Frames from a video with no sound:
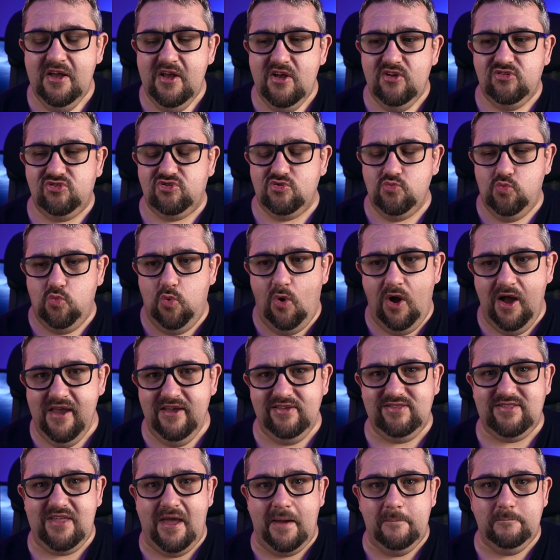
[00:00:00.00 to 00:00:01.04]
So why
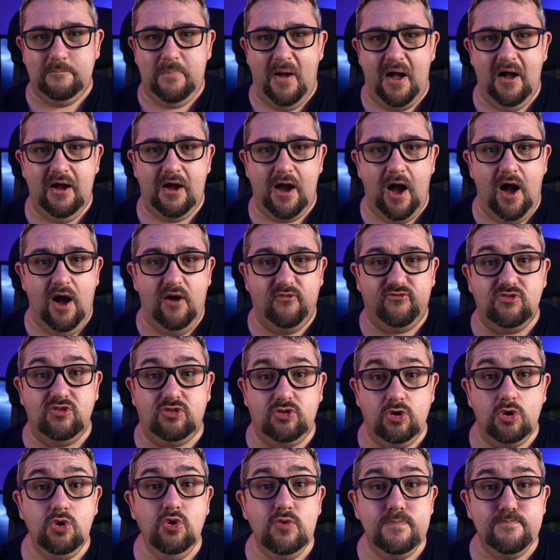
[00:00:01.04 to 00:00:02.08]
is that bug, after
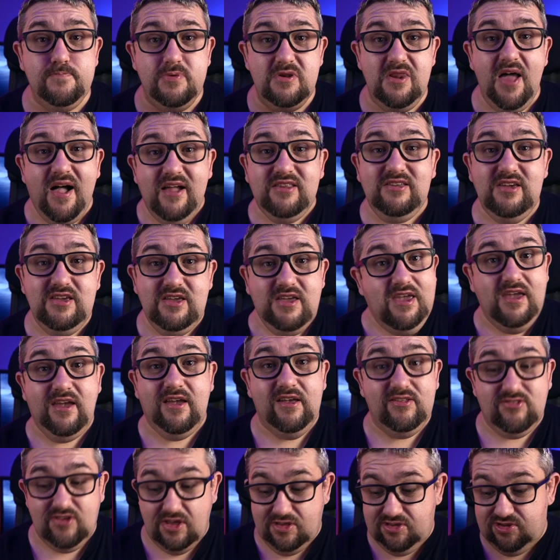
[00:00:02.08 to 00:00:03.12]
2 bloody
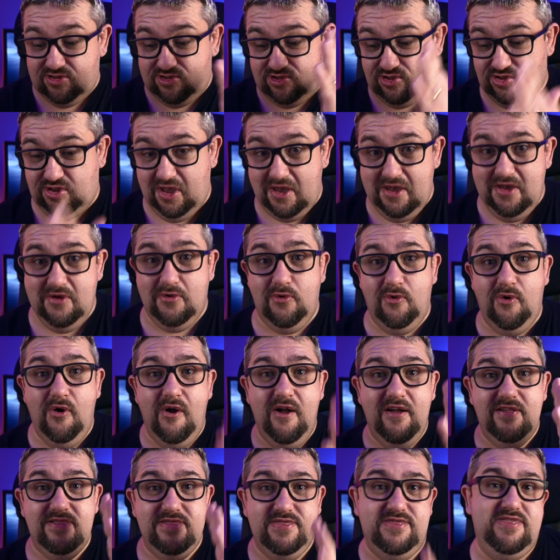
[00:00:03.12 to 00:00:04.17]
years, still
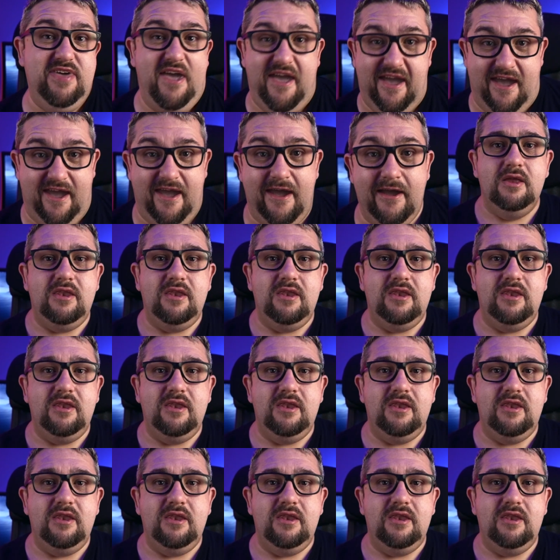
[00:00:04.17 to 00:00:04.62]
there?